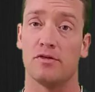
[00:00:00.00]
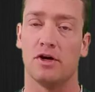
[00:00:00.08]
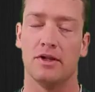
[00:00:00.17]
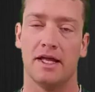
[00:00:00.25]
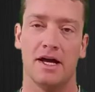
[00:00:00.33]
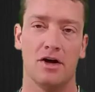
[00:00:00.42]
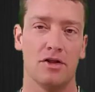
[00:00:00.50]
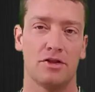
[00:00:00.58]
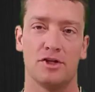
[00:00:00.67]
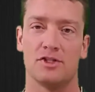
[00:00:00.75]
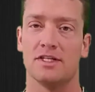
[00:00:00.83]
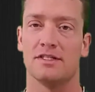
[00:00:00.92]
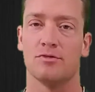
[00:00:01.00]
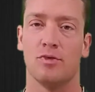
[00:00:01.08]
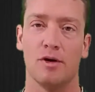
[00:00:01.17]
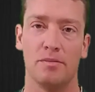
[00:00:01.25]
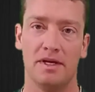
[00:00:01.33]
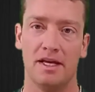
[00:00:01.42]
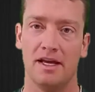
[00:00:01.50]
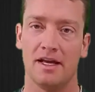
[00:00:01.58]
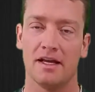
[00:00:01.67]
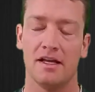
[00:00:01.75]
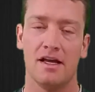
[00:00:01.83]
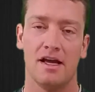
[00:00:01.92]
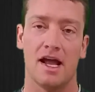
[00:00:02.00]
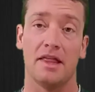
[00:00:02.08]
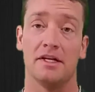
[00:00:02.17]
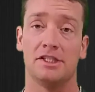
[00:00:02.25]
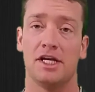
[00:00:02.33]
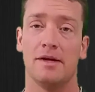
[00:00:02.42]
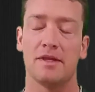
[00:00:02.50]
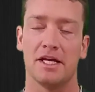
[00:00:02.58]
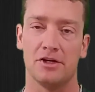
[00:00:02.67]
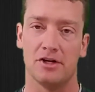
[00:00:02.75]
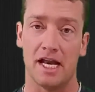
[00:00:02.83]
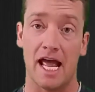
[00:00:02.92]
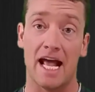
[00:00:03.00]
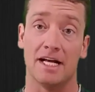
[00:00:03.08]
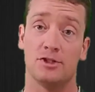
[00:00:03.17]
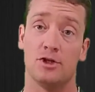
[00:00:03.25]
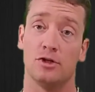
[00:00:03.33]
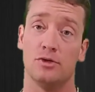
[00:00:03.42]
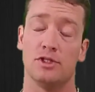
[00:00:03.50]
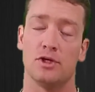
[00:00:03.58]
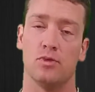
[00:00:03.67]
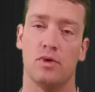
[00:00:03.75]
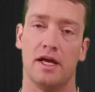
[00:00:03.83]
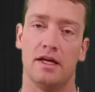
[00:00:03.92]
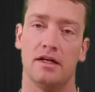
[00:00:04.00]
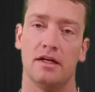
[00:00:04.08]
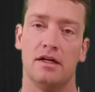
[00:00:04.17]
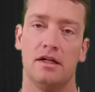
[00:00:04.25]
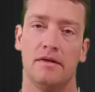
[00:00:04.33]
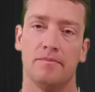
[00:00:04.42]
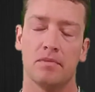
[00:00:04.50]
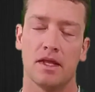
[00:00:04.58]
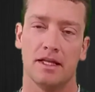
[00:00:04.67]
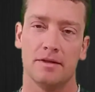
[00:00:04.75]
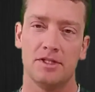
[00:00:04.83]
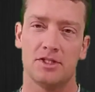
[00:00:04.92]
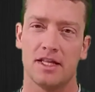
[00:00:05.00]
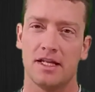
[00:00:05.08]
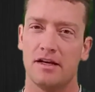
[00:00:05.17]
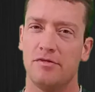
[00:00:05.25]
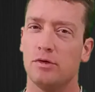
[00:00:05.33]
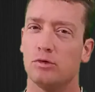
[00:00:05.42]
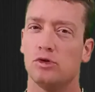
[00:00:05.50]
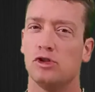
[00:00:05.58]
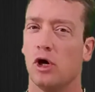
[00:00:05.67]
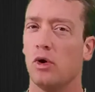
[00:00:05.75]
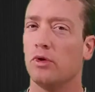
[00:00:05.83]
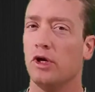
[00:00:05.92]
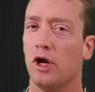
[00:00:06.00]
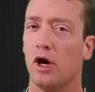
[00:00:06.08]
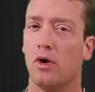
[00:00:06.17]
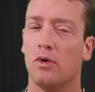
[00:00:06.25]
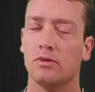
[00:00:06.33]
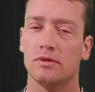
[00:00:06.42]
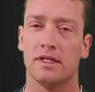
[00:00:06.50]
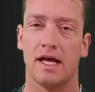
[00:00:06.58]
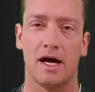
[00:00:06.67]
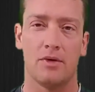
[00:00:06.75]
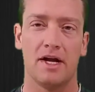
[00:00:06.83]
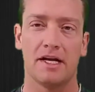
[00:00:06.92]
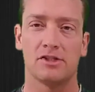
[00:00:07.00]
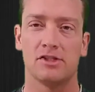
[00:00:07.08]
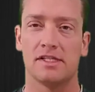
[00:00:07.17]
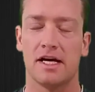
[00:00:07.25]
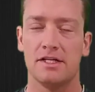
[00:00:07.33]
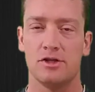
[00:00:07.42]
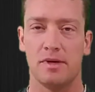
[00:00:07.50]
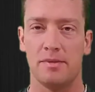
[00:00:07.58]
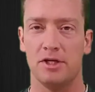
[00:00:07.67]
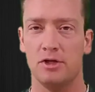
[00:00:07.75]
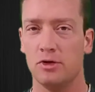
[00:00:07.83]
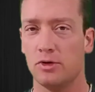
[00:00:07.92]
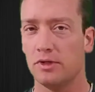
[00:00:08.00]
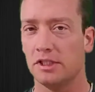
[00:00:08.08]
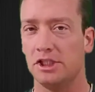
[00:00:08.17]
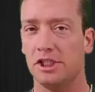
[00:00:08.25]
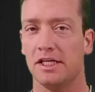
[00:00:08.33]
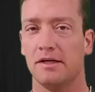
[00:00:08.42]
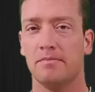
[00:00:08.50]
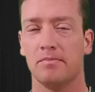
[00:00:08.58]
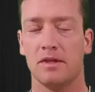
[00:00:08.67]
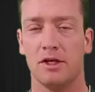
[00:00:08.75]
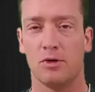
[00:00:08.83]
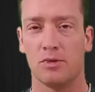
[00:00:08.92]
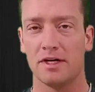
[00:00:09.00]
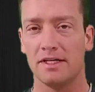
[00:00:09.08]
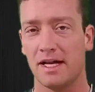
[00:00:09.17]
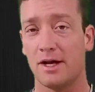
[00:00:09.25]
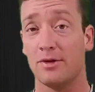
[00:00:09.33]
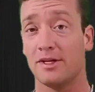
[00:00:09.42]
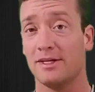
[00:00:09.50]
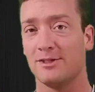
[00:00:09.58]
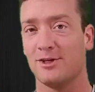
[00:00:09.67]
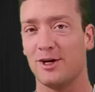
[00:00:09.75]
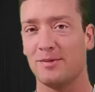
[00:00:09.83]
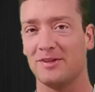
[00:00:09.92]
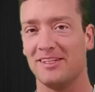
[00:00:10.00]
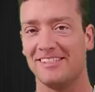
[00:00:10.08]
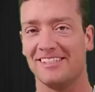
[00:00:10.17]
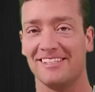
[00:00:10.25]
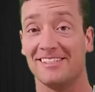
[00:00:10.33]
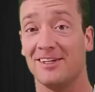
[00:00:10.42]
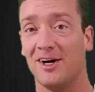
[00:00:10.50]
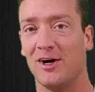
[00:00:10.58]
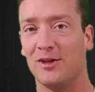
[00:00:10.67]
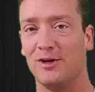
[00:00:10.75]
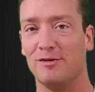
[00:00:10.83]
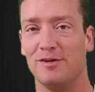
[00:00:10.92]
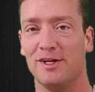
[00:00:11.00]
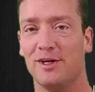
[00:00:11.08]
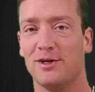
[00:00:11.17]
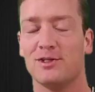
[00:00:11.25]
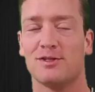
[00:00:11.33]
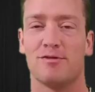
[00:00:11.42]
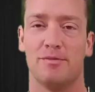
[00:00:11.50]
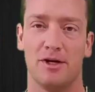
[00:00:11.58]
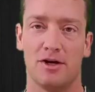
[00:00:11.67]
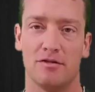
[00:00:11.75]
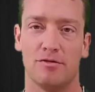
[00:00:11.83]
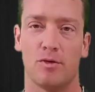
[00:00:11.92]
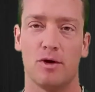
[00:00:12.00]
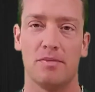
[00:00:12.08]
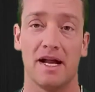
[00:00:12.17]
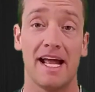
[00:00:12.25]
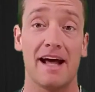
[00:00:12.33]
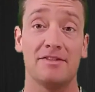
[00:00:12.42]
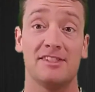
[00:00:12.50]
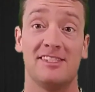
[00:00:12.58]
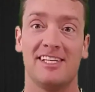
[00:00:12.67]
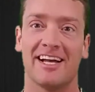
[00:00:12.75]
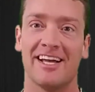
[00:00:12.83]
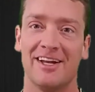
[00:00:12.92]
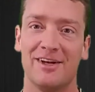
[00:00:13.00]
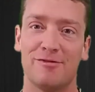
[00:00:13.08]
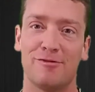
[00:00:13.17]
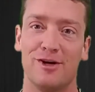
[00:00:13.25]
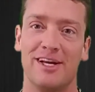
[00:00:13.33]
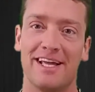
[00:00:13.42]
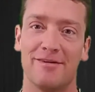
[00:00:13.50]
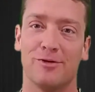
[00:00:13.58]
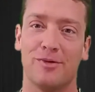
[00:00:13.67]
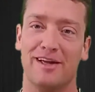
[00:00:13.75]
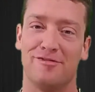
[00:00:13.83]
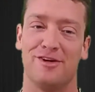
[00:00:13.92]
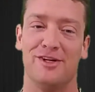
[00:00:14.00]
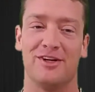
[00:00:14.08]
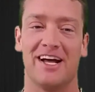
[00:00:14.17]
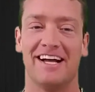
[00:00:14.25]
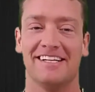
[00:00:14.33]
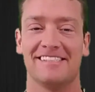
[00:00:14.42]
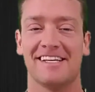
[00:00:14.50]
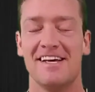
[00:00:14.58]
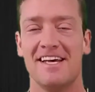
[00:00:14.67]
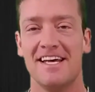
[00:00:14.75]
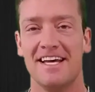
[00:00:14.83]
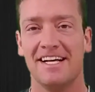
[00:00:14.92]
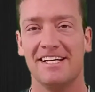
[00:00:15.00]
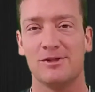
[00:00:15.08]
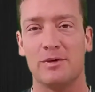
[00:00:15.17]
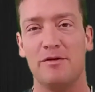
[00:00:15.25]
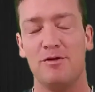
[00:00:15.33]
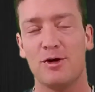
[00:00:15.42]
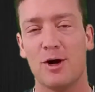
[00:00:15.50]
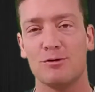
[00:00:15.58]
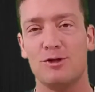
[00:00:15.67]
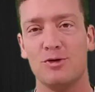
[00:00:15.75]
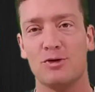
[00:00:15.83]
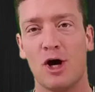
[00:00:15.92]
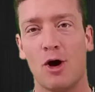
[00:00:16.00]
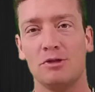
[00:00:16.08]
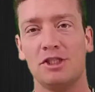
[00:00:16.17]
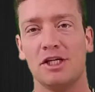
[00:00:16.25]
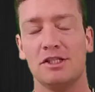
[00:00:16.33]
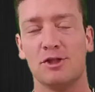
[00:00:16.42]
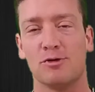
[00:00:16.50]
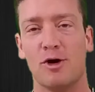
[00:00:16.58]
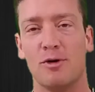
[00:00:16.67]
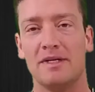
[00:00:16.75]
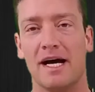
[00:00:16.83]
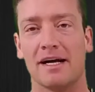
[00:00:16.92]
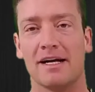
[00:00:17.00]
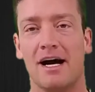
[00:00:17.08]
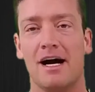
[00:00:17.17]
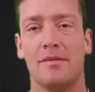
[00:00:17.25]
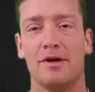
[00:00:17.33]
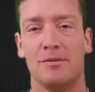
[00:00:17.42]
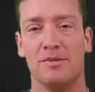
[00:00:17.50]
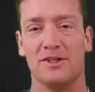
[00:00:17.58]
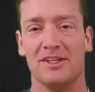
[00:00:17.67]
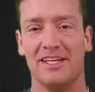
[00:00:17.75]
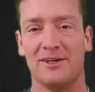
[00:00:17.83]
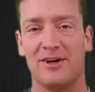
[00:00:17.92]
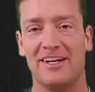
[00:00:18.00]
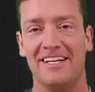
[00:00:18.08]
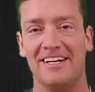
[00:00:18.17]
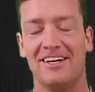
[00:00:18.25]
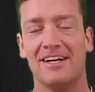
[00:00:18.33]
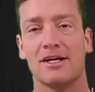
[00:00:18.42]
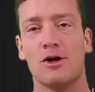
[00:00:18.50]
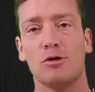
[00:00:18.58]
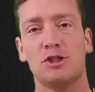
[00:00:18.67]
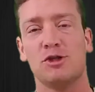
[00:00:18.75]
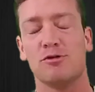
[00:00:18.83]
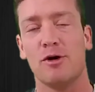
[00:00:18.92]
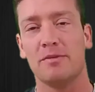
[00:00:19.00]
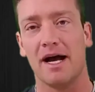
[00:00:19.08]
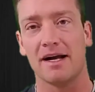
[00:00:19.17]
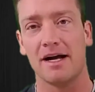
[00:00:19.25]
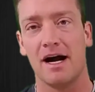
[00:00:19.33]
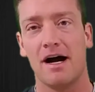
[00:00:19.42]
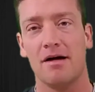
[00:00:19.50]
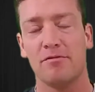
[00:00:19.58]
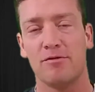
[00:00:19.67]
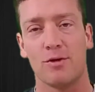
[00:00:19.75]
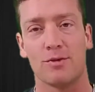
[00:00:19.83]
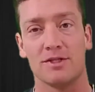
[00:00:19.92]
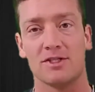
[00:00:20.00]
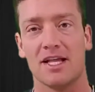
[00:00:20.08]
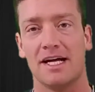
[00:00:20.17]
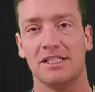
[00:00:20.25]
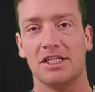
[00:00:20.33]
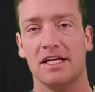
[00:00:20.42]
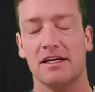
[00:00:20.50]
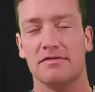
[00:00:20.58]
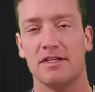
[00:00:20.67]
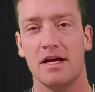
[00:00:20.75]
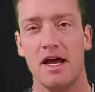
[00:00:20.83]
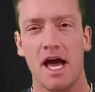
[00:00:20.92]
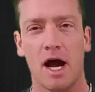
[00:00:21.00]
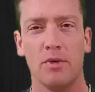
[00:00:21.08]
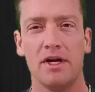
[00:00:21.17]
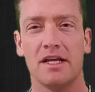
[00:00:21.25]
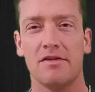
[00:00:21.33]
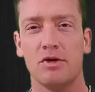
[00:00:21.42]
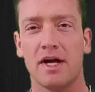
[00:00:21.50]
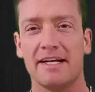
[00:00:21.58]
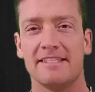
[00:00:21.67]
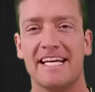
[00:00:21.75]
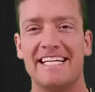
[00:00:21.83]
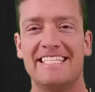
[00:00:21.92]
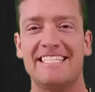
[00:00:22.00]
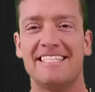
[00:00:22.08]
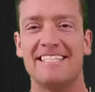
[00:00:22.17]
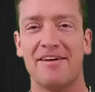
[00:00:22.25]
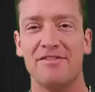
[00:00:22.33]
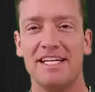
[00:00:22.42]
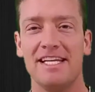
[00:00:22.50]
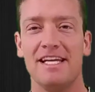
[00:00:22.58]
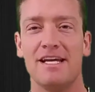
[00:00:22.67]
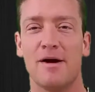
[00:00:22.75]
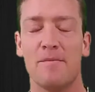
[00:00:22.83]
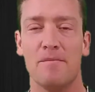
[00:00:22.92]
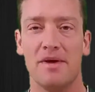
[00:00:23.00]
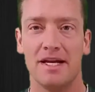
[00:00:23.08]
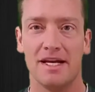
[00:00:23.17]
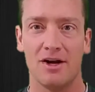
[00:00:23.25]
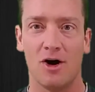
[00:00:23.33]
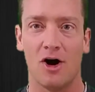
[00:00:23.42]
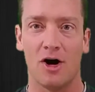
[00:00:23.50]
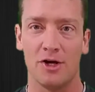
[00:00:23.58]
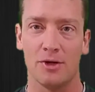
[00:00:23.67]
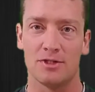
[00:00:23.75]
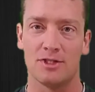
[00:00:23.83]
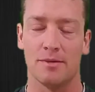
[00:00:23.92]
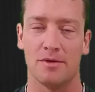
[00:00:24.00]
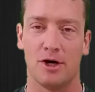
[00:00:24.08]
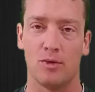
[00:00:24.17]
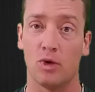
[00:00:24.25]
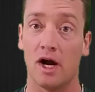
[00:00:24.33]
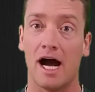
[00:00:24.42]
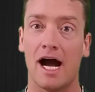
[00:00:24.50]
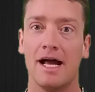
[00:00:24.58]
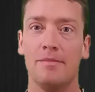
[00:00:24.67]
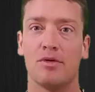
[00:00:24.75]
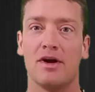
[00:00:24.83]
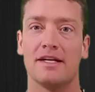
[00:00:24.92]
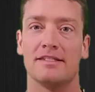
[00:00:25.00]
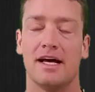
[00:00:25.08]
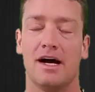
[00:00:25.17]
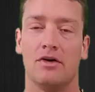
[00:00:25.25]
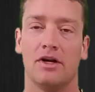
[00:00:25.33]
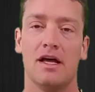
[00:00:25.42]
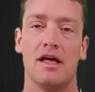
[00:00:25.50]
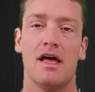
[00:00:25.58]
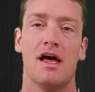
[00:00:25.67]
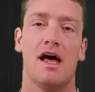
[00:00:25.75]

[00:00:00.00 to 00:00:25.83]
overall health, your sense of well-being, and the shape that you're in as you're losing weight. And let me just say that if you don't know how to exercise, you may be new to a gym, we're not only gonna talk about these things in other videos from here on forward, but I have a second free giveaway for you guys. So if you go to CoachJerome.com, and I'll put the link right here, CoachJerome.com/gift, I wanna give you guys a 70-minute audio seminar where I break down